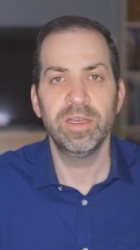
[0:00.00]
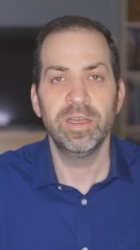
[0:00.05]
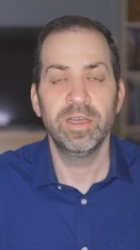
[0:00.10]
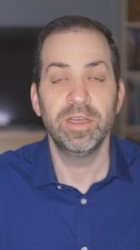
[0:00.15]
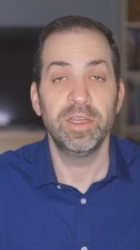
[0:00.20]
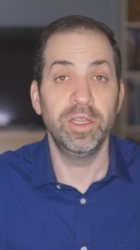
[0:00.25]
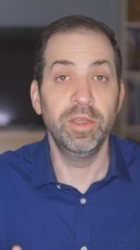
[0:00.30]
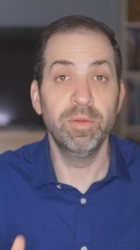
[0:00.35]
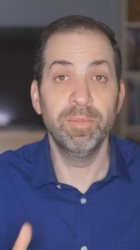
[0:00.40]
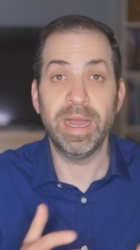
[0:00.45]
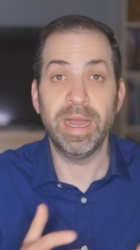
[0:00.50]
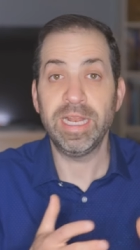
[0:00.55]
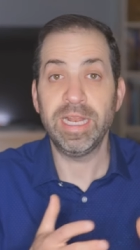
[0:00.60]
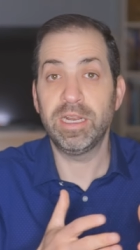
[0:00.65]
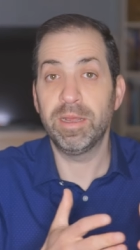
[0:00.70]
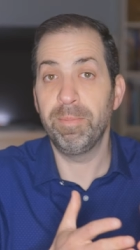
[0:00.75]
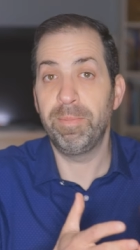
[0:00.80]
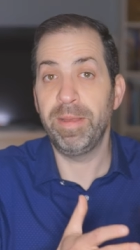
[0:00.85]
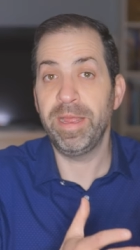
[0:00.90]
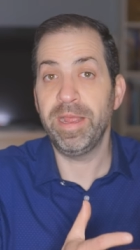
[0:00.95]
You might
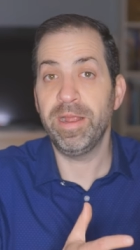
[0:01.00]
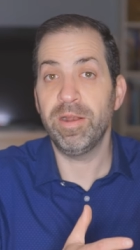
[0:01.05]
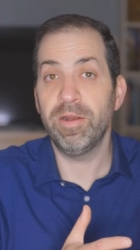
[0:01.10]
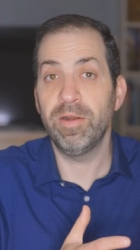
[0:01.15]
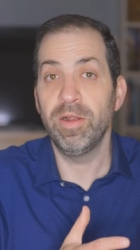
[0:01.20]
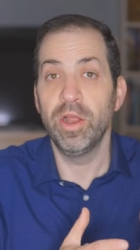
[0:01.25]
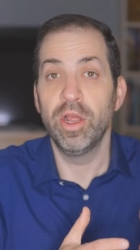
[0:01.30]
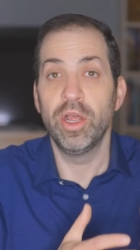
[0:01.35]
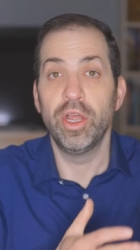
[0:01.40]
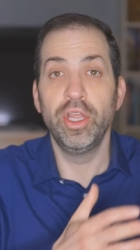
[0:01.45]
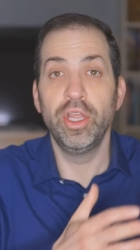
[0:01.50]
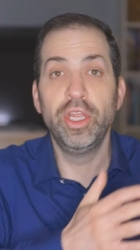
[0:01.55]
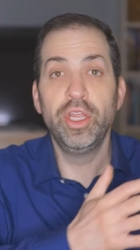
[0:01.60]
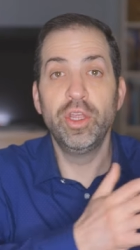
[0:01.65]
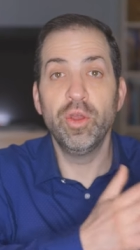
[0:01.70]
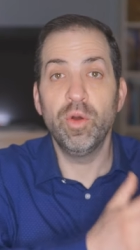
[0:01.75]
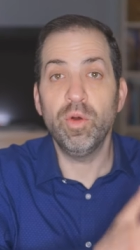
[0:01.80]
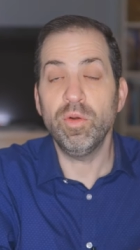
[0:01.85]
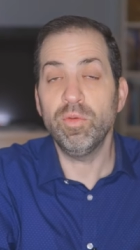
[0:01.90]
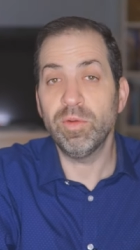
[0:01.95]
compare
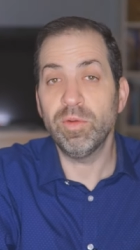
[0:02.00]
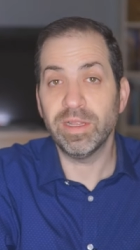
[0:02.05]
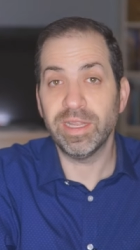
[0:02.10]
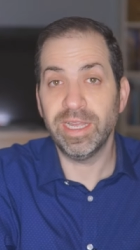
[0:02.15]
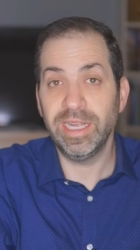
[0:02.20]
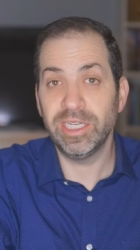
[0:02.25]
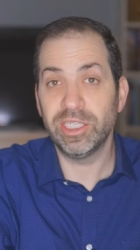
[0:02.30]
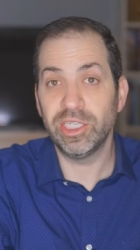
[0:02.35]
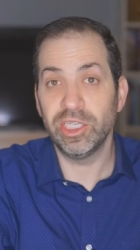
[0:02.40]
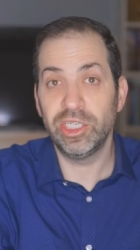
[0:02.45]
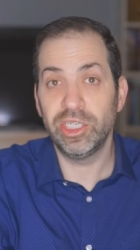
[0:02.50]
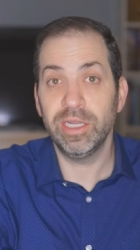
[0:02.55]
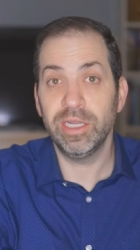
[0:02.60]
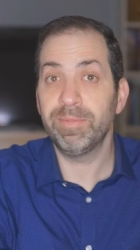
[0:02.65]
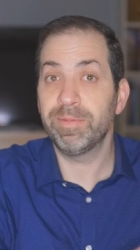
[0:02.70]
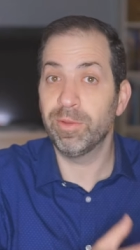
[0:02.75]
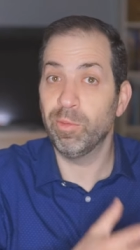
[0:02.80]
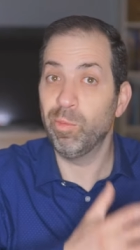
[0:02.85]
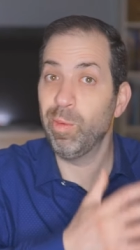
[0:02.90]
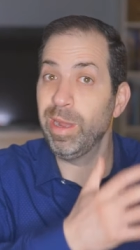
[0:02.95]
your relationship
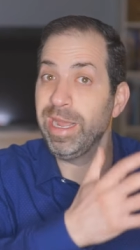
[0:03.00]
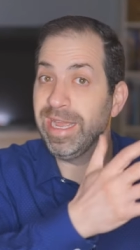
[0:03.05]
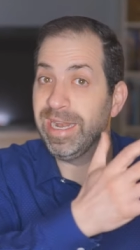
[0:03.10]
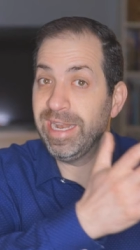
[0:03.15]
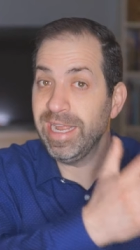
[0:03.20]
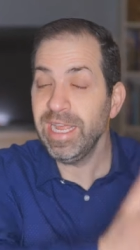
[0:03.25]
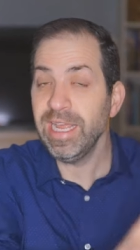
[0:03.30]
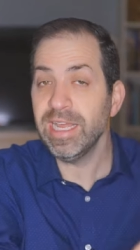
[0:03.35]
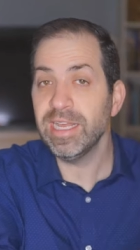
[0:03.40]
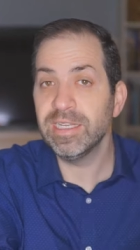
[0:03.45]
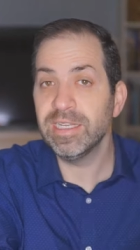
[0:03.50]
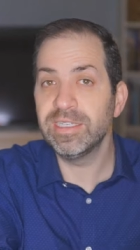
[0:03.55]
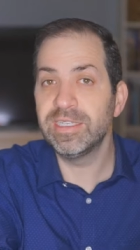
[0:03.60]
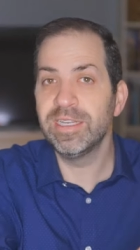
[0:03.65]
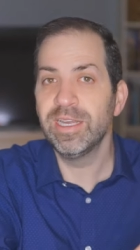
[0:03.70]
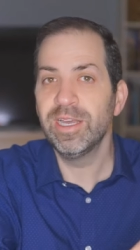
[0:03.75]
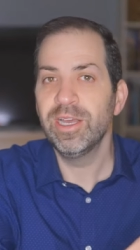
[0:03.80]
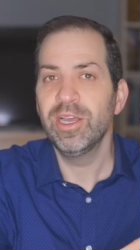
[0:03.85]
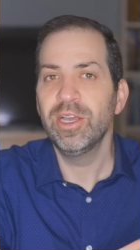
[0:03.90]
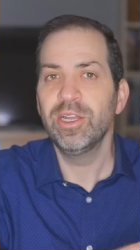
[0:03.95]
the way it is
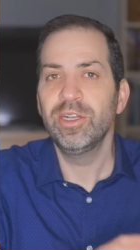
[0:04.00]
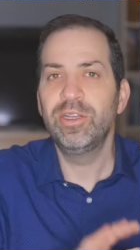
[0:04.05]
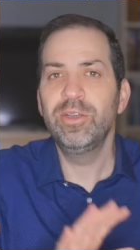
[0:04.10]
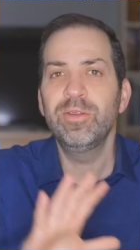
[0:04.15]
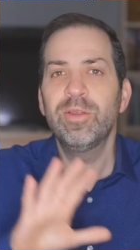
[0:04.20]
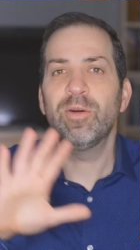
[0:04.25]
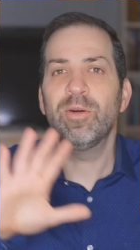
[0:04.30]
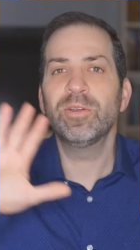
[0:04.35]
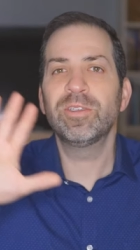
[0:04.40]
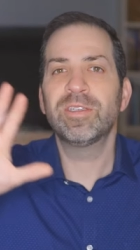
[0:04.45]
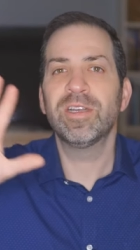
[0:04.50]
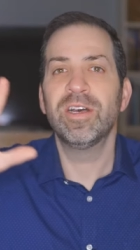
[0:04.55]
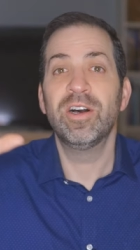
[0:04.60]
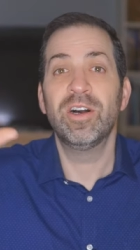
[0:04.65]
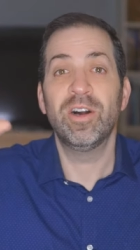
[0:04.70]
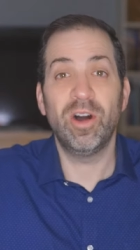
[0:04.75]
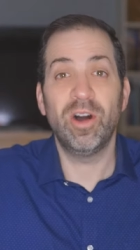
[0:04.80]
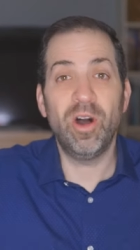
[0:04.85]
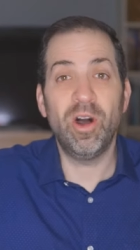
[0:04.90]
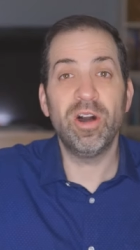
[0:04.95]
to those
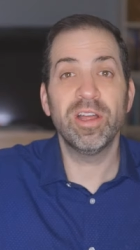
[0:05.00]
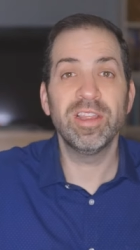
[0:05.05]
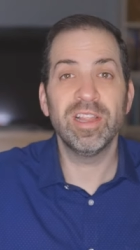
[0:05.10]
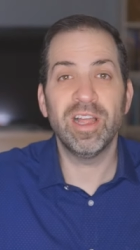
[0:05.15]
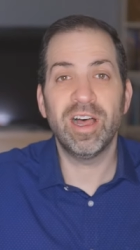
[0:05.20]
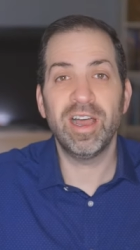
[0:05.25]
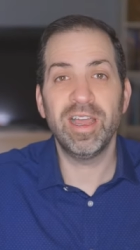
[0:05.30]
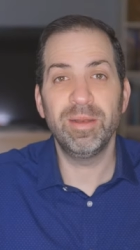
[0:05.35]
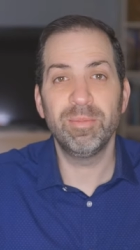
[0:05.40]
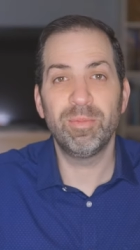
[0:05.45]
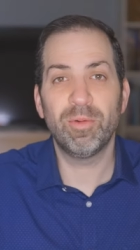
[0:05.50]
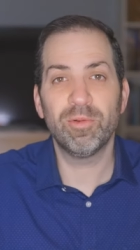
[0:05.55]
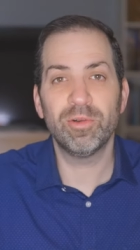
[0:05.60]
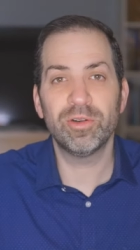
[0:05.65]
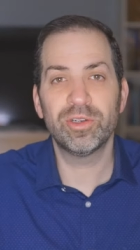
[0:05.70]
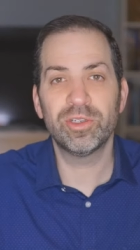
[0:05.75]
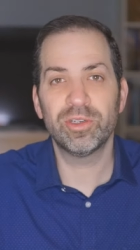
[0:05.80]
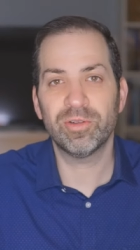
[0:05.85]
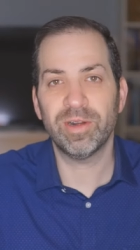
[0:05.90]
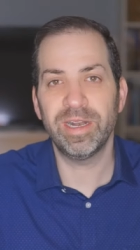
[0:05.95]
online
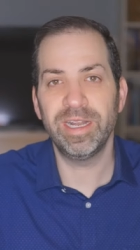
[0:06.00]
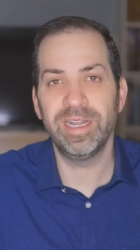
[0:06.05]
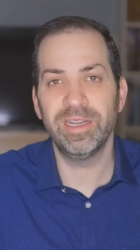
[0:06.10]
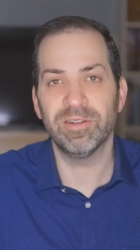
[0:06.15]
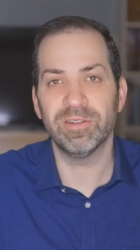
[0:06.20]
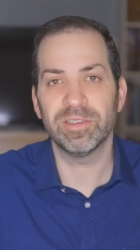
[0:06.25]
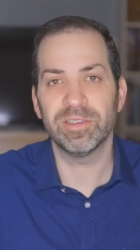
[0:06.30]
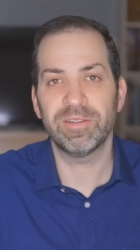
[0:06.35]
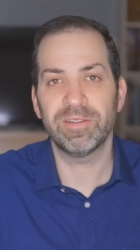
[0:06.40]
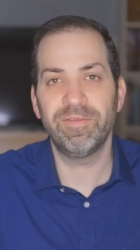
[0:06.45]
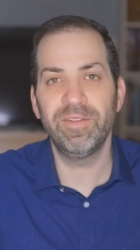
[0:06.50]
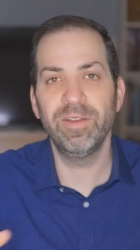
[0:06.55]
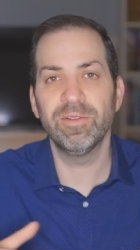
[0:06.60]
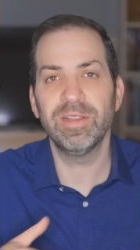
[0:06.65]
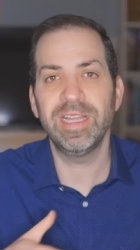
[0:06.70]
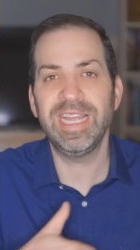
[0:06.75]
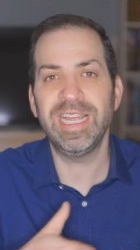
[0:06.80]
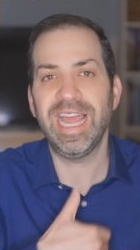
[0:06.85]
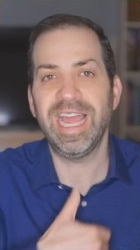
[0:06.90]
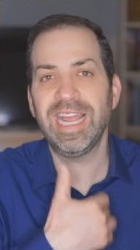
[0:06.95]
portrayals,
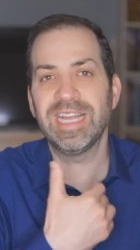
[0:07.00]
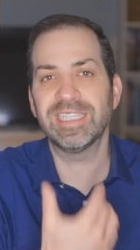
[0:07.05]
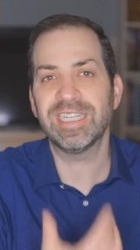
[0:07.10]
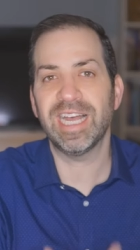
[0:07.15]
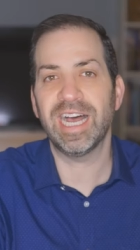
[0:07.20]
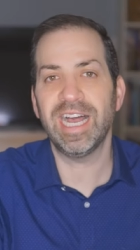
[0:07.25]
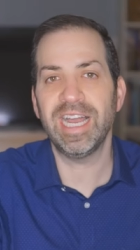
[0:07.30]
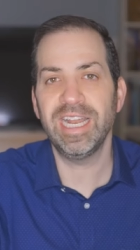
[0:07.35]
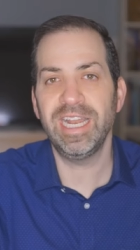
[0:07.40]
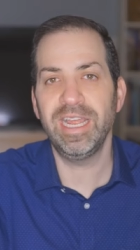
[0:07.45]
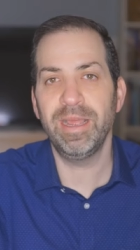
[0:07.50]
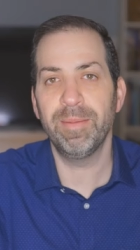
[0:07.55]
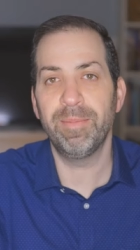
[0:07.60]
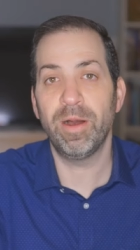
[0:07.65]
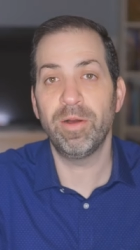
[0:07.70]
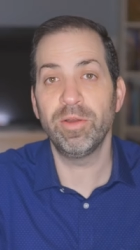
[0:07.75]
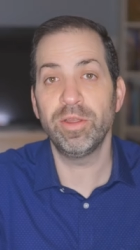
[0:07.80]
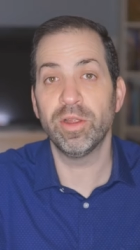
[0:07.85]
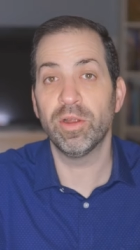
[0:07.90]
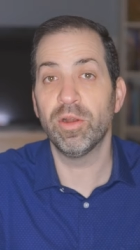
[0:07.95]
fueling anxiety
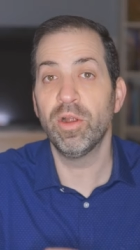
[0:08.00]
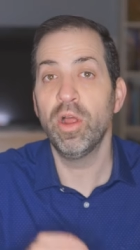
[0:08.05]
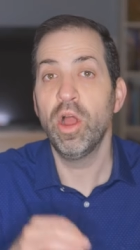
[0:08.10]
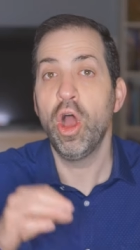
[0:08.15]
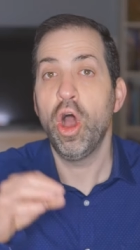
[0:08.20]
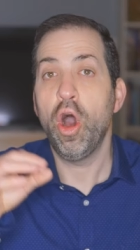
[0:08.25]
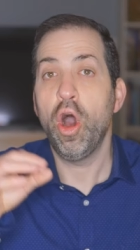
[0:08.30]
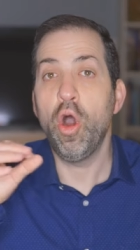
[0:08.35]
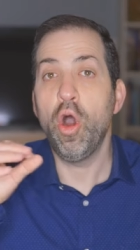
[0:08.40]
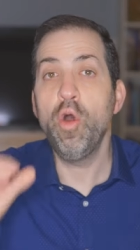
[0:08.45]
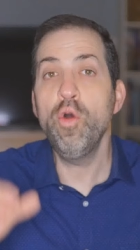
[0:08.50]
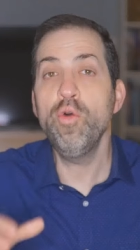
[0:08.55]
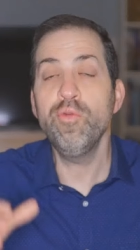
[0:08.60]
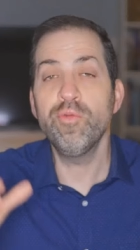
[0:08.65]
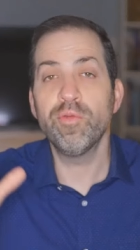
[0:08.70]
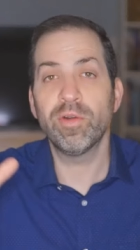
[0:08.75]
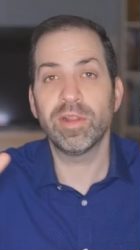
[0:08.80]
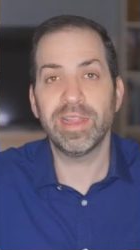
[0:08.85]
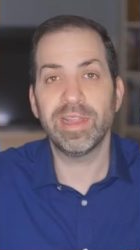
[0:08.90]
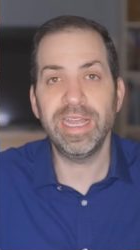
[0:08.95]
about your own
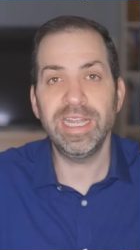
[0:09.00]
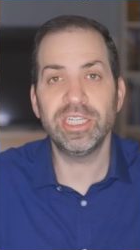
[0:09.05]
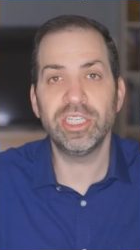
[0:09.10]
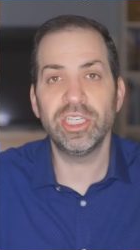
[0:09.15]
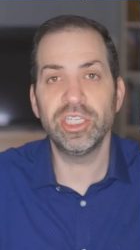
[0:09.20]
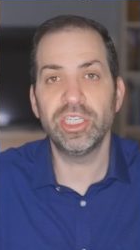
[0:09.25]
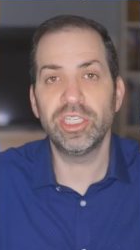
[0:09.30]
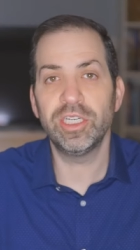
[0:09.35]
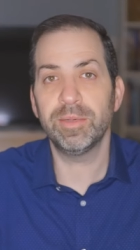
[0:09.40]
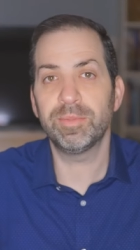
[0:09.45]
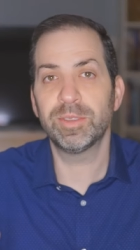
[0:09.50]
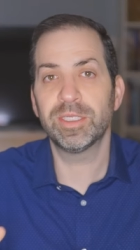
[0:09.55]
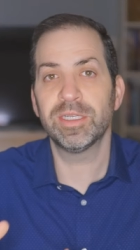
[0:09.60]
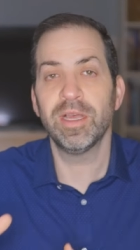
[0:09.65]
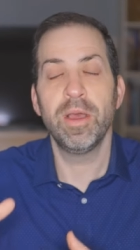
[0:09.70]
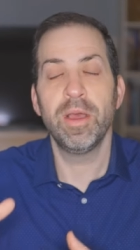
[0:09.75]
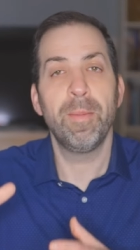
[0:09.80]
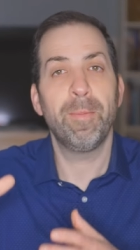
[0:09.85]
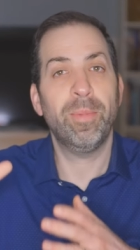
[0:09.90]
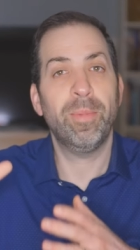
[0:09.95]
relationship's
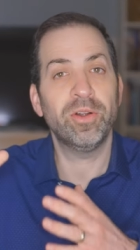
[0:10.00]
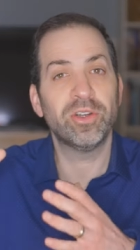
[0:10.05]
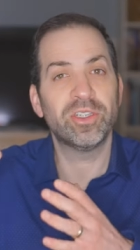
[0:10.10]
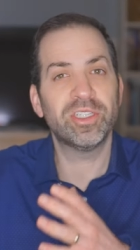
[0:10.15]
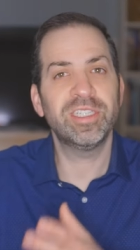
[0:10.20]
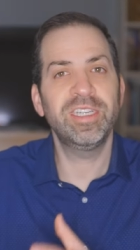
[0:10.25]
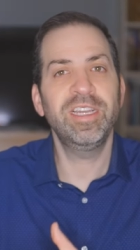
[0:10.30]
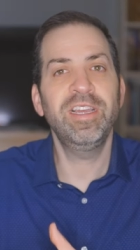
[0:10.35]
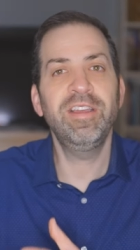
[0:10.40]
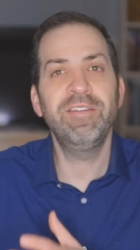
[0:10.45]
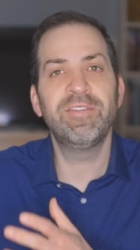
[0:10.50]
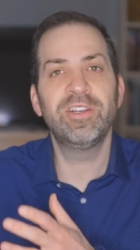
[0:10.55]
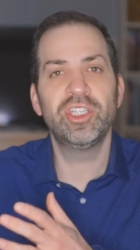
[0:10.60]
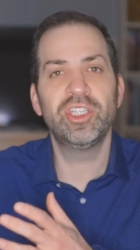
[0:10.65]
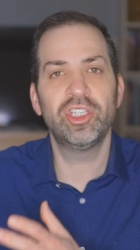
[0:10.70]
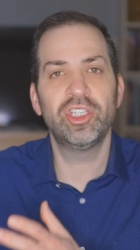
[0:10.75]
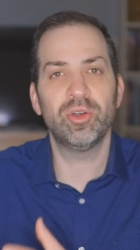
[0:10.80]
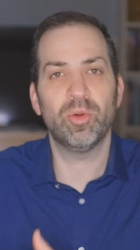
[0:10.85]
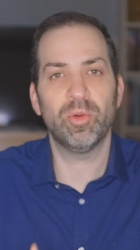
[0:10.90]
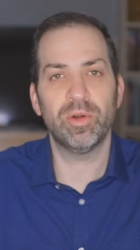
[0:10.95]
perceived
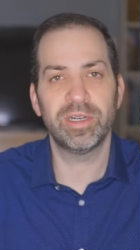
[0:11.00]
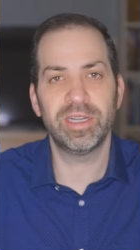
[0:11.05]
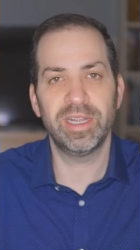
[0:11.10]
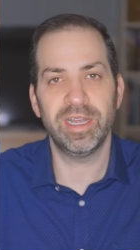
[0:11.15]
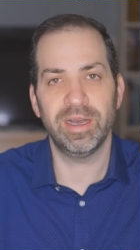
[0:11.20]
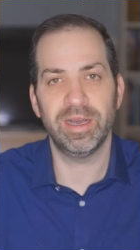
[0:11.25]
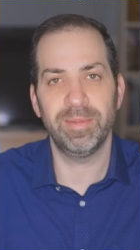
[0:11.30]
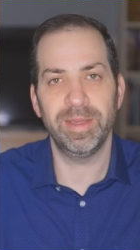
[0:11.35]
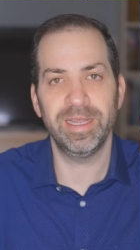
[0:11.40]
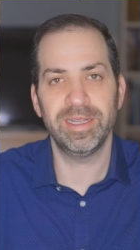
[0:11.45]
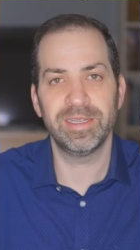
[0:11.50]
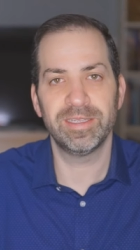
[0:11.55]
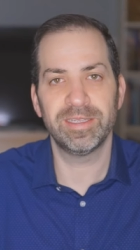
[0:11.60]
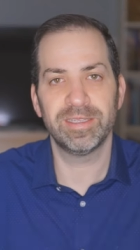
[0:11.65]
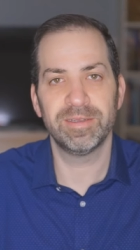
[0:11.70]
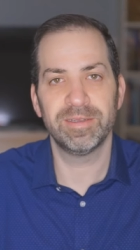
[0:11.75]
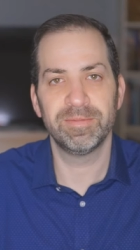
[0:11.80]
shortcomings.